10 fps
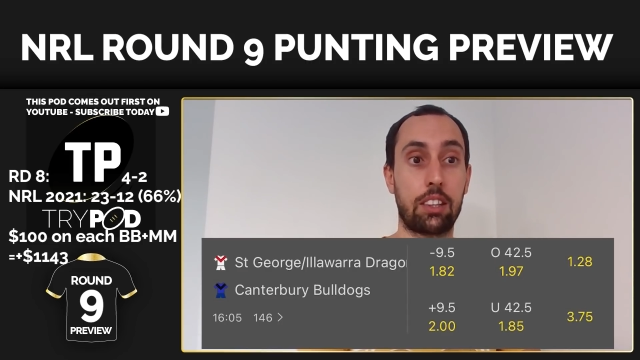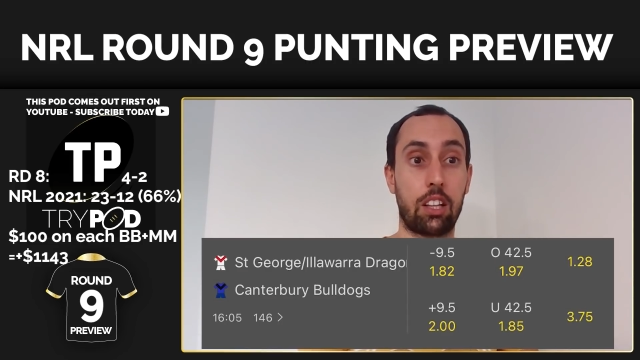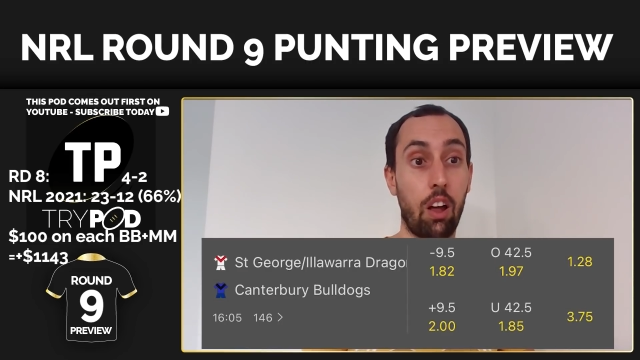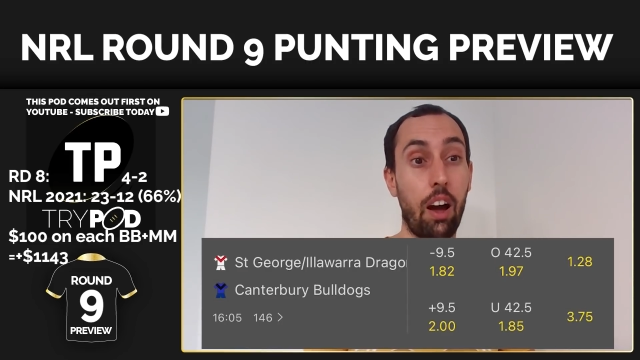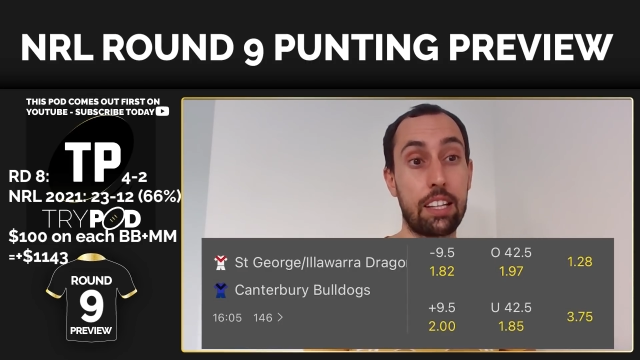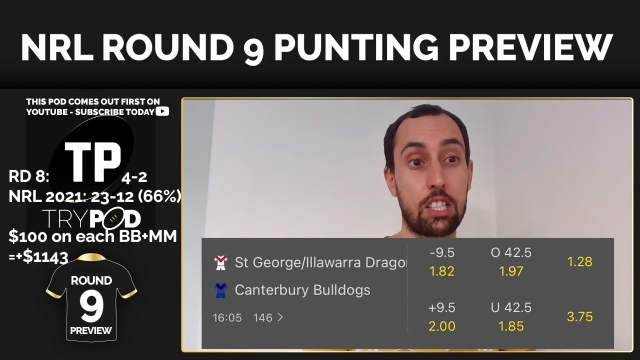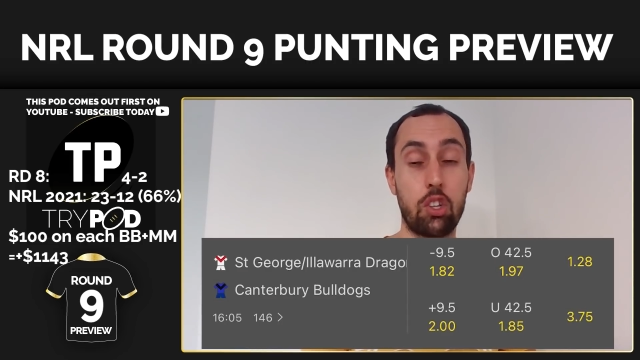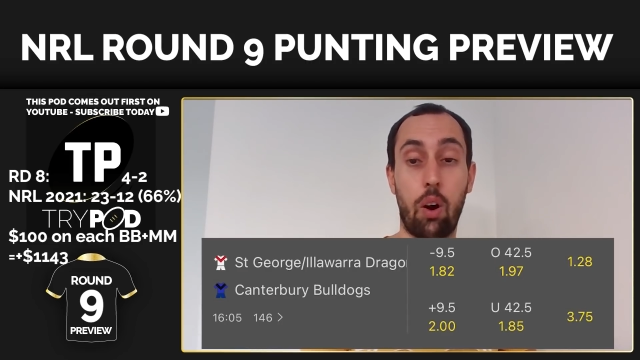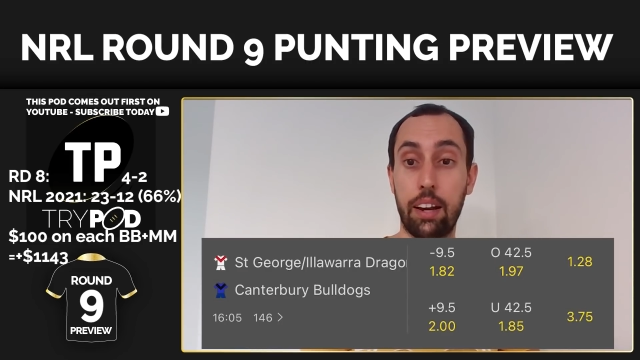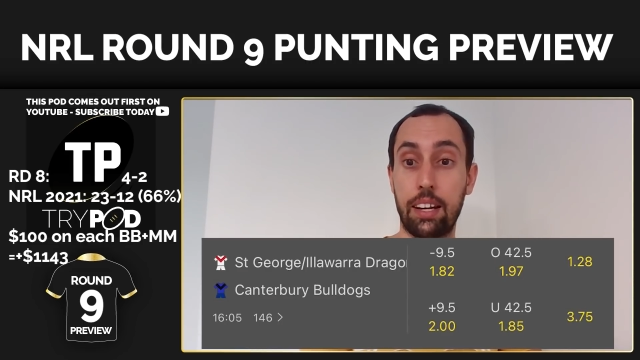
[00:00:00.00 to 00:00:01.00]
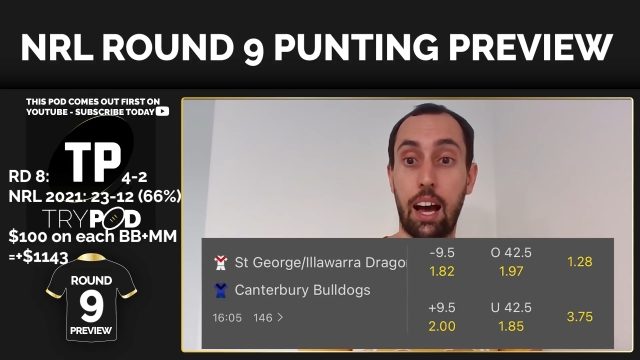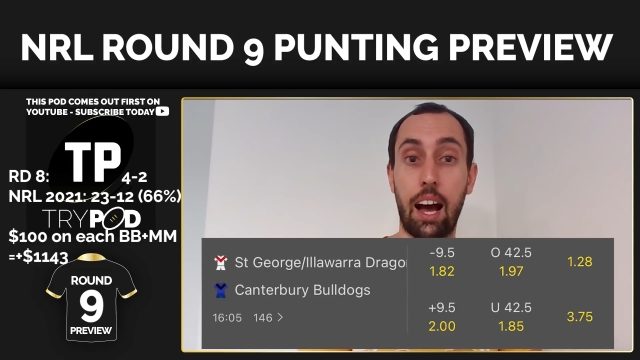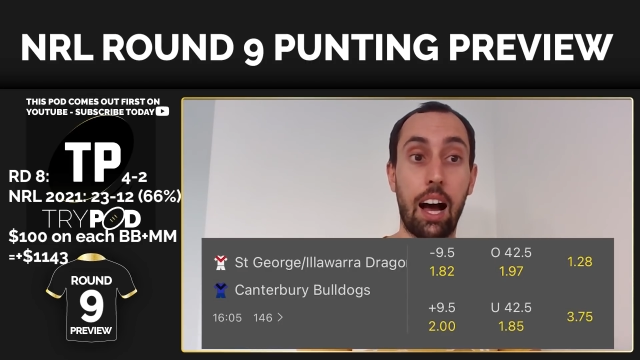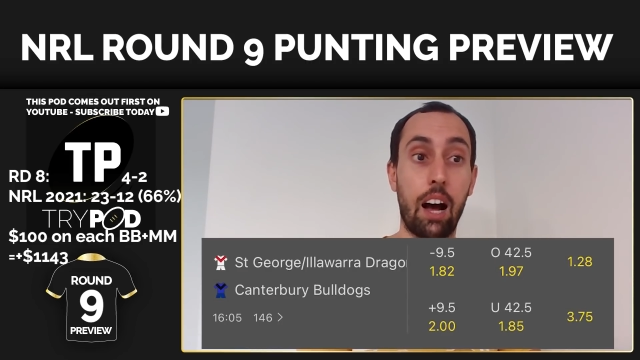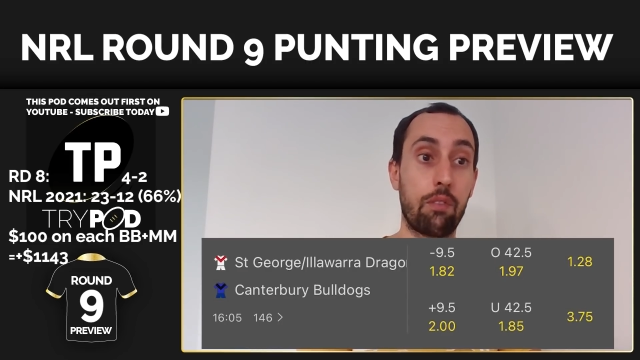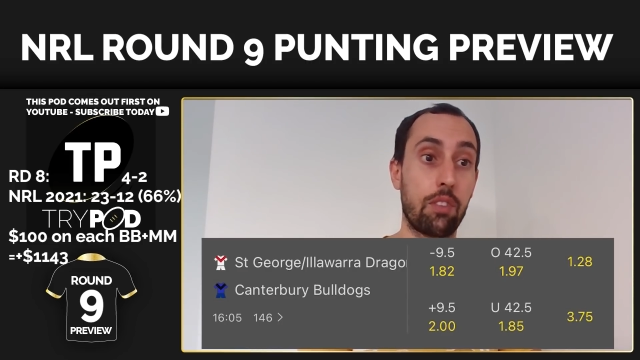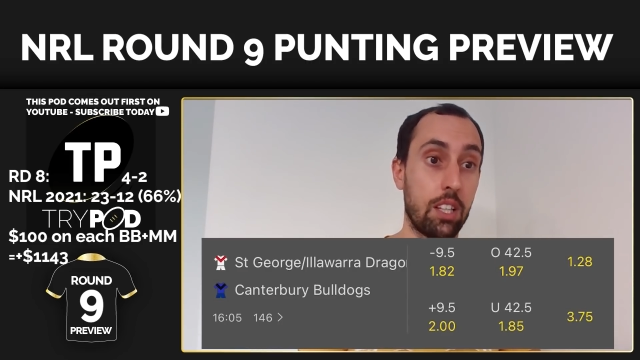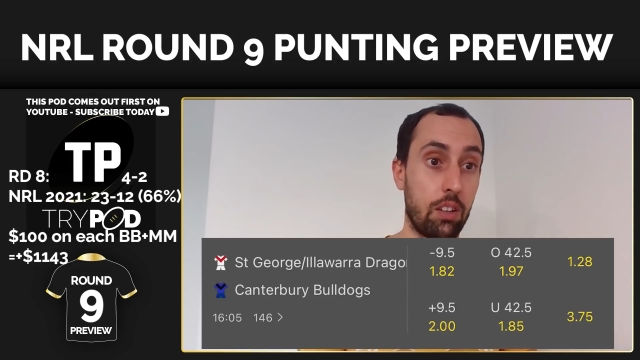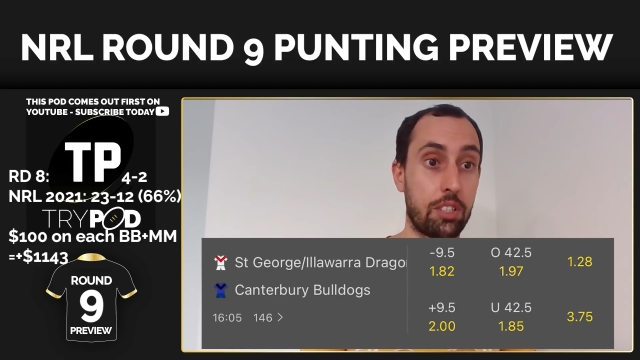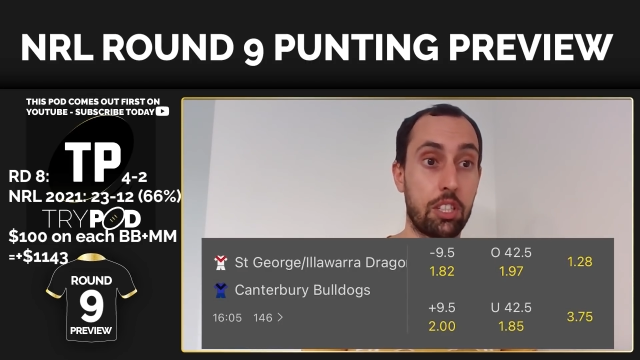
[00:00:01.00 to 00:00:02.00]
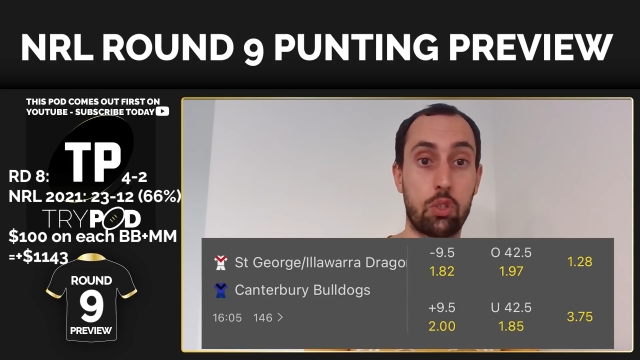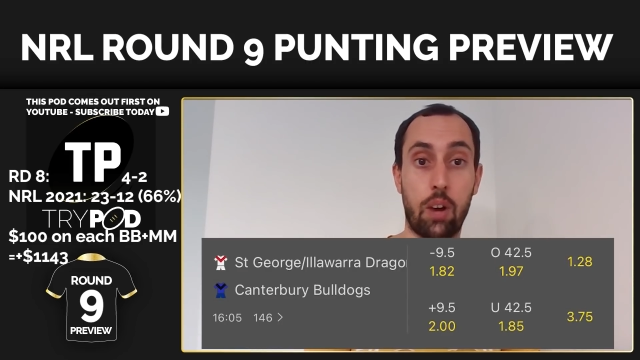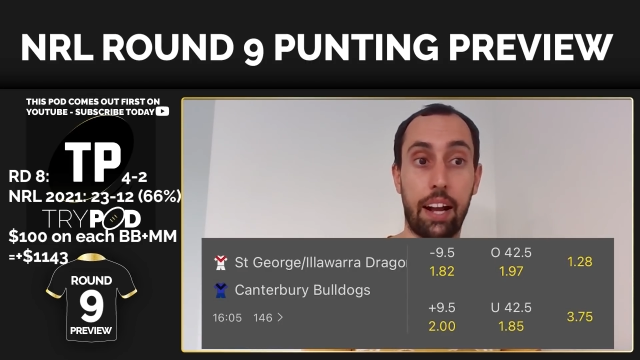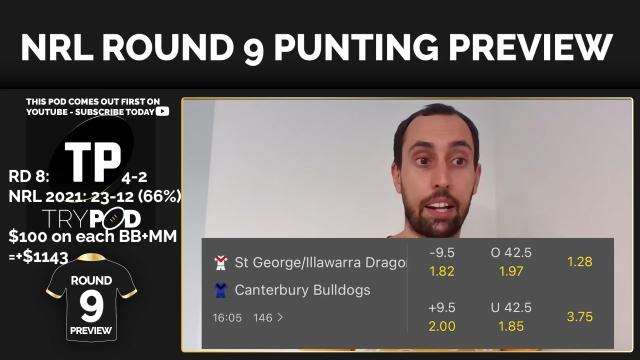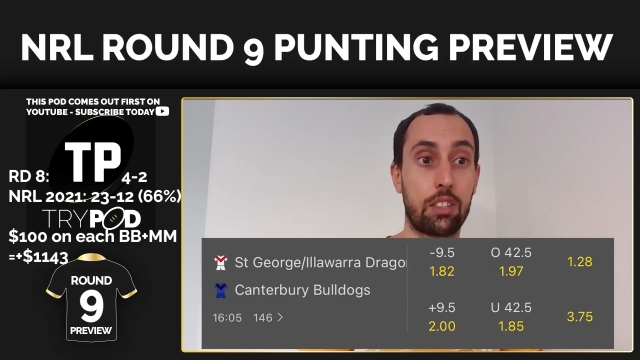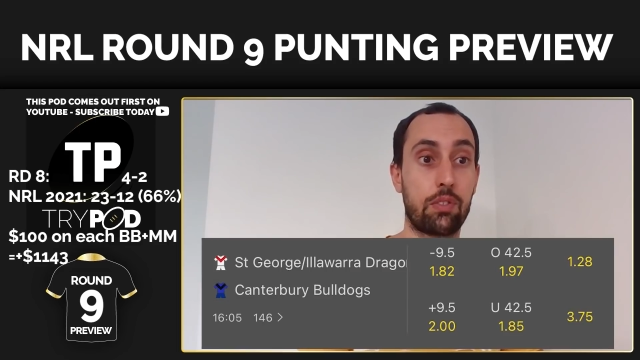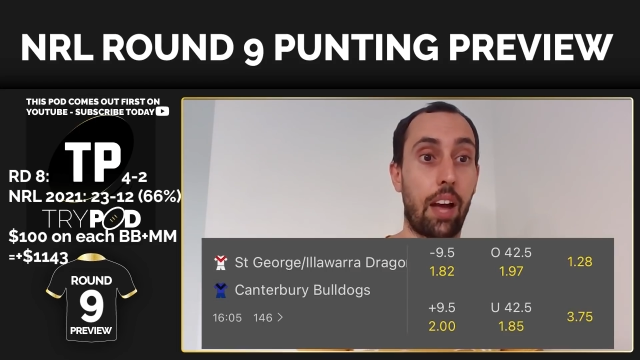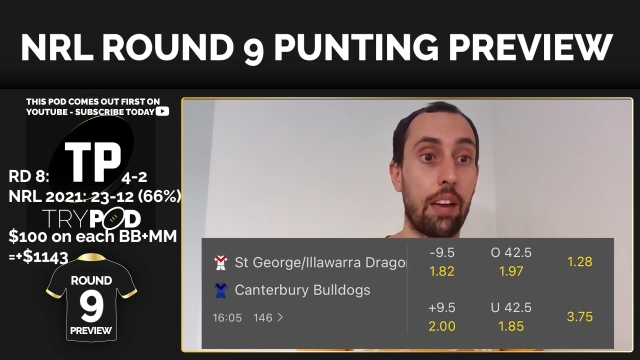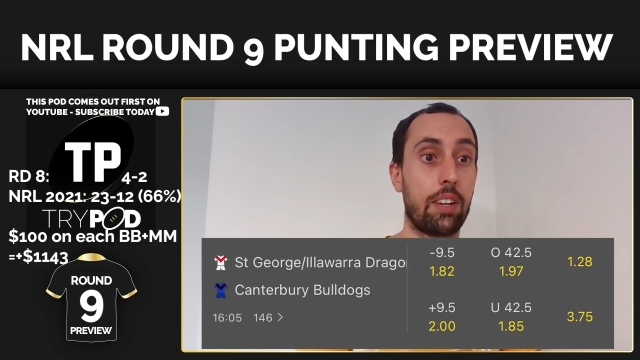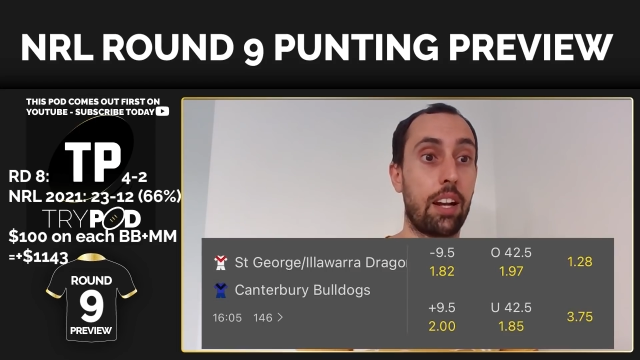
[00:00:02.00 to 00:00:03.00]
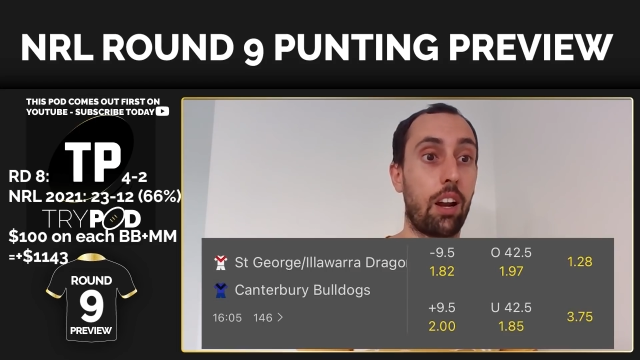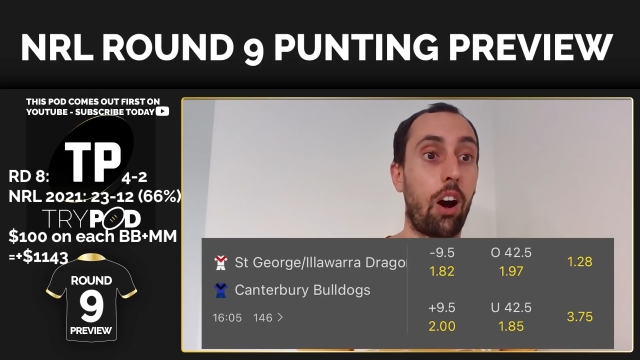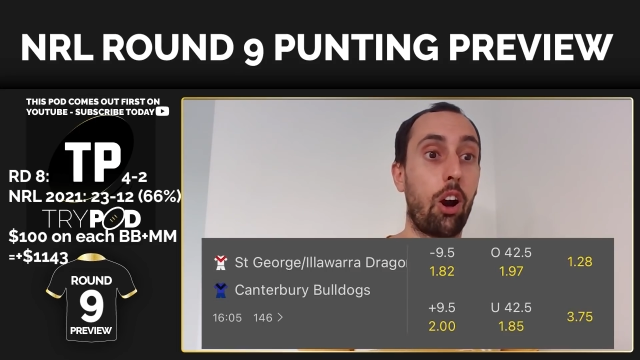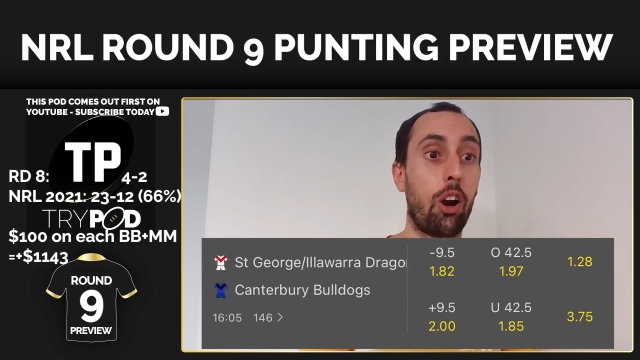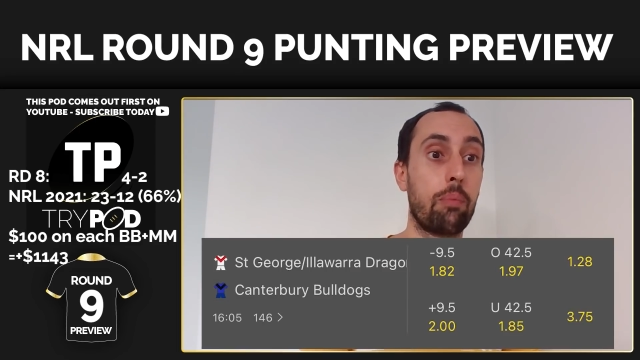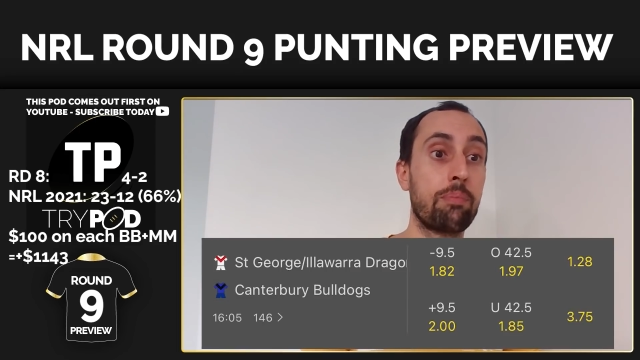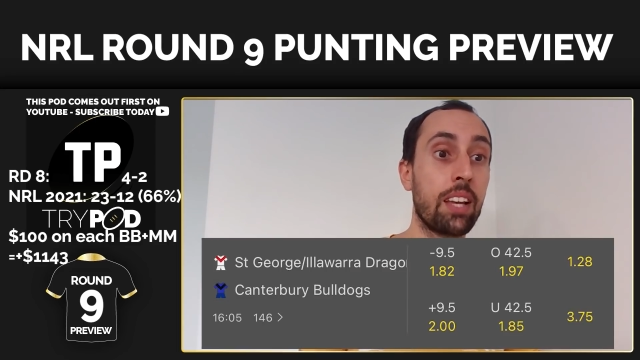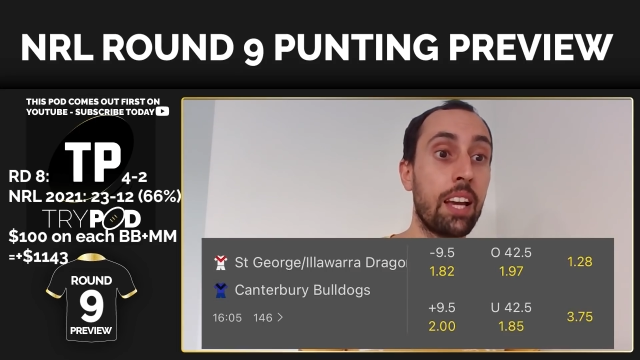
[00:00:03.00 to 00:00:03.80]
The line is 9.5. Obviously, Dragons favoured at home.